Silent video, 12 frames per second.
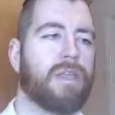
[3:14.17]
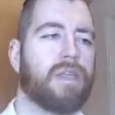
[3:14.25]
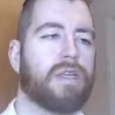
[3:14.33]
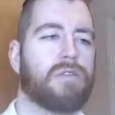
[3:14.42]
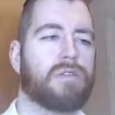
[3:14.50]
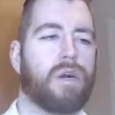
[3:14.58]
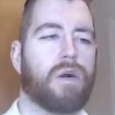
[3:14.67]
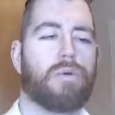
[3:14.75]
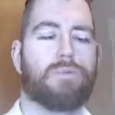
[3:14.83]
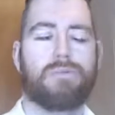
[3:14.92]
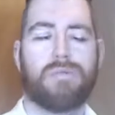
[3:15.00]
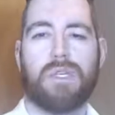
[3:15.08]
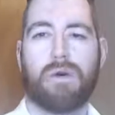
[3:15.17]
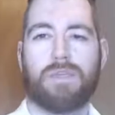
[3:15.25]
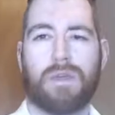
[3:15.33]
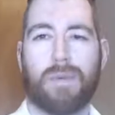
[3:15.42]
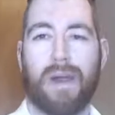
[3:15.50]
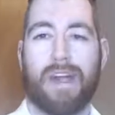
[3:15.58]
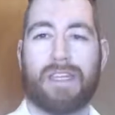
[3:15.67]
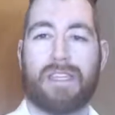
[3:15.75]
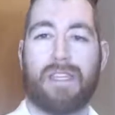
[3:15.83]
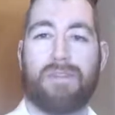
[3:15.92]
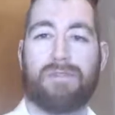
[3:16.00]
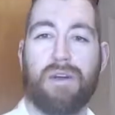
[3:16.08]
So no surprise that
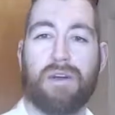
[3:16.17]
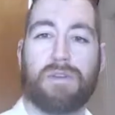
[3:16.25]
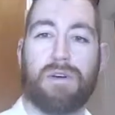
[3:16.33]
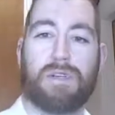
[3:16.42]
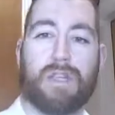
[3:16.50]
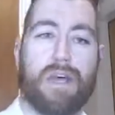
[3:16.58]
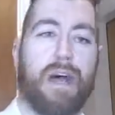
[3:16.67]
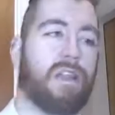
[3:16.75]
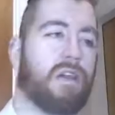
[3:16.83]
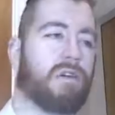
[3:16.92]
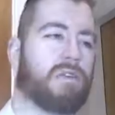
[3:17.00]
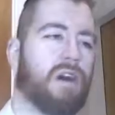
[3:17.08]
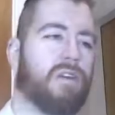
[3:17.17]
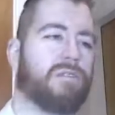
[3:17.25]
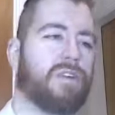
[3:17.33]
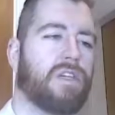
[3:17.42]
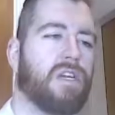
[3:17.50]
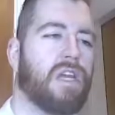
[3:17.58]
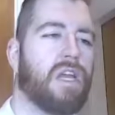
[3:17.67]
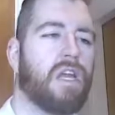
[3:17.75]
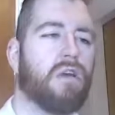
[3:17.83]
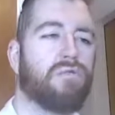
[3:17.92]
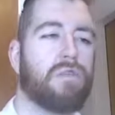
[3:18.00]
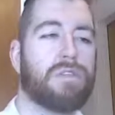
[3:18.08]
the first horse I like the look of
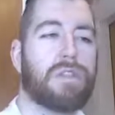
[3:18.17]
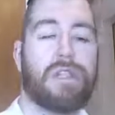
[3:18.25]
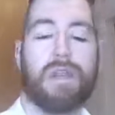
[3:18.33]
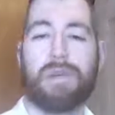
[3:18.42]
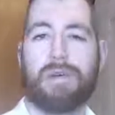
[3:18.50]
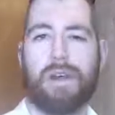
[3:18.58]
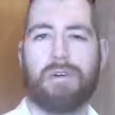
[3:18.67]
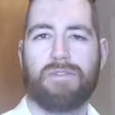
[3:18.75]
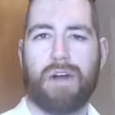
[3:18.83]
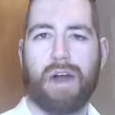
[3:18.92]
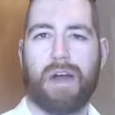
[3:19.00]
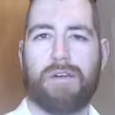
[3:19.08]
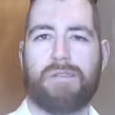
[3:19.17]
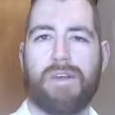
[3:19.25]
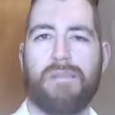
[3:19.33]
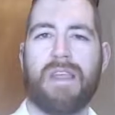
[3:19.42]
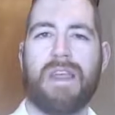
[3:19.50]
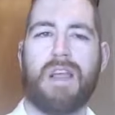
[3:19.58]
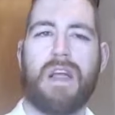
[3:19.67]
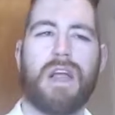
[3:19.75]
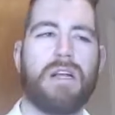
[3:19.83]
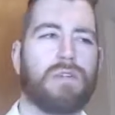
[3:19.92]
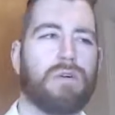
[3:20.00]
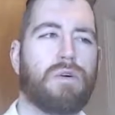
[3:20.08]
runs in the 305.
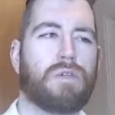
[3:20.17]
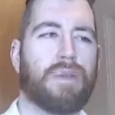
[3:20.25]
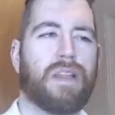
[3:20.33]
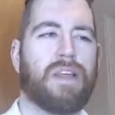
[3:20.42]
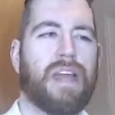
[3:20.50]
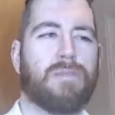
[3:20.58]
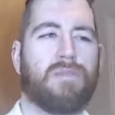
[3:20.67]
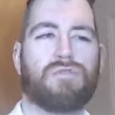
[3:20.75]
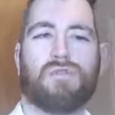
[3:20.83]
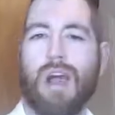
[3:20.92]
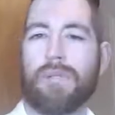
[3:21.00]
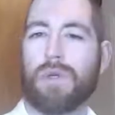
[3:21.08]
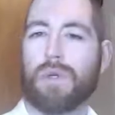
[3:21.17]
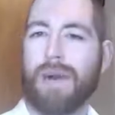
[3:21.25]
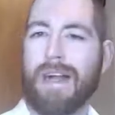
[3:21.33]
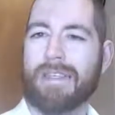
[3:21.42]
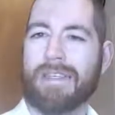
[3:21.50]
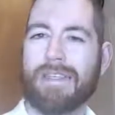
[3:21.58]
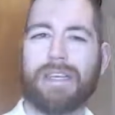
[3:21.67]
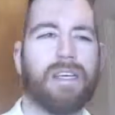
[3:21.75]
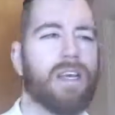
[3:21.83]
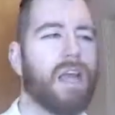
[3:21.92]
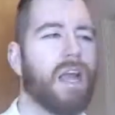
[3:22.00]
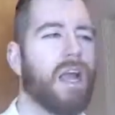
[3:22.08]
It's a horse by the name of Tribal Quest.
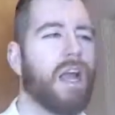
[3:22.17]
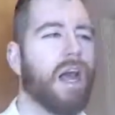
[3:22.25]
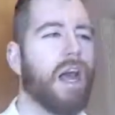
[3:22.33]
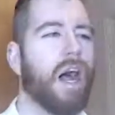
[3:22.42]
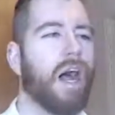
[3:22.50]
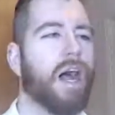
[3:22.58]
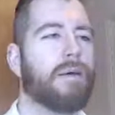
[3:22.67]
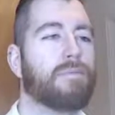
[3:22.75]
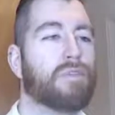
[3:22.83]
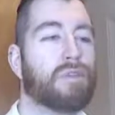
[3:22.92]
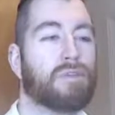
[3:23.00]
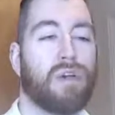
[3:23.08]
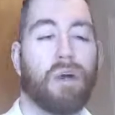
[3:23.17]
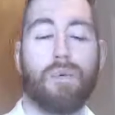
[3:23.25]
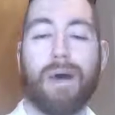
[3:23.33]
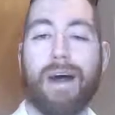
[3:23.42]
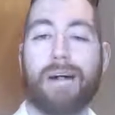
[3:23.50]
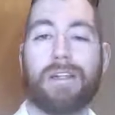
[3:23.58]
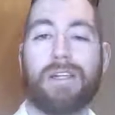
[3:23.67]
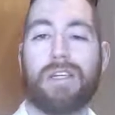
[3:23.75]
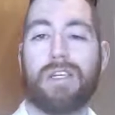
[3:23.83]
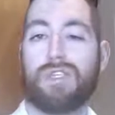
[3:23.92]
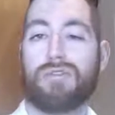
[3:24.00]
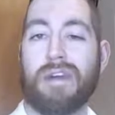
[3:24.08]
Should go well.
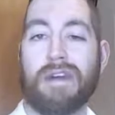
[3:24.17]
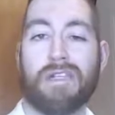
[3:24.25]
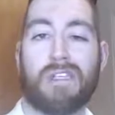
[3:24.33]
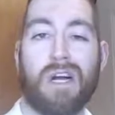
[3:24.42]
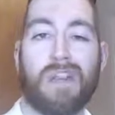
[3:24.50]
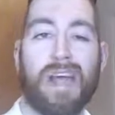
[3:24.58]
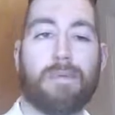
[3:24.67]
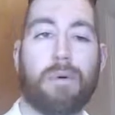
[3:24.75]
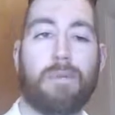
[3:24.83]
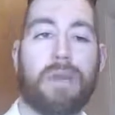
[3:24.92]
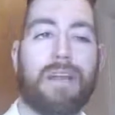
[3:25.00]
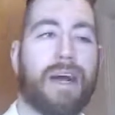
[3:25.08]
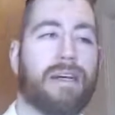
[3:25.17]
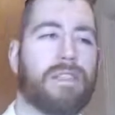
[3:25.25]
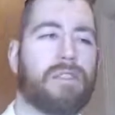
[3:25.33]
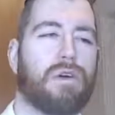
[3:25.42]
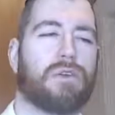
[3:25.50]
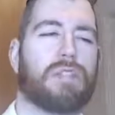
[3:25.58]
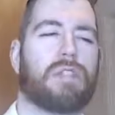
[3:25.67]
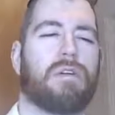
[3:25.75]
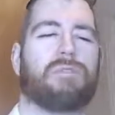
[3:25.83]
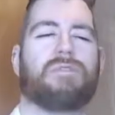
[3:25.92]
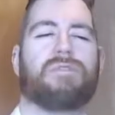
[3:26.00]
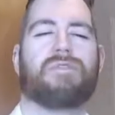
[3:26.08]
Trainer Charlie Appleby has his horses on
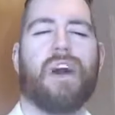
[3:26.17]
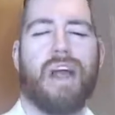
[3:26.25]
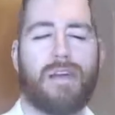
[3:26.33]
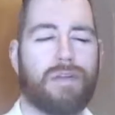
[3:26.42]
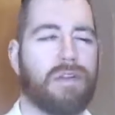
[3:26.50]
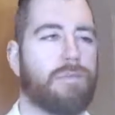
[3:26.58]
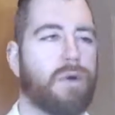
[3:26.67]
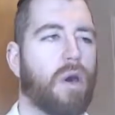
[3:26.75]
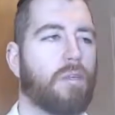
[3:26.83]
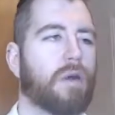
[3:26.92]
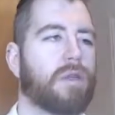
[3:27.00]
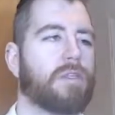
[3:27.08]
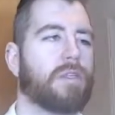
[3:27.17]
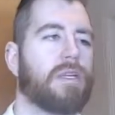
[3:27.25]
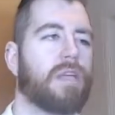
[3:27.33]
fire at the moment,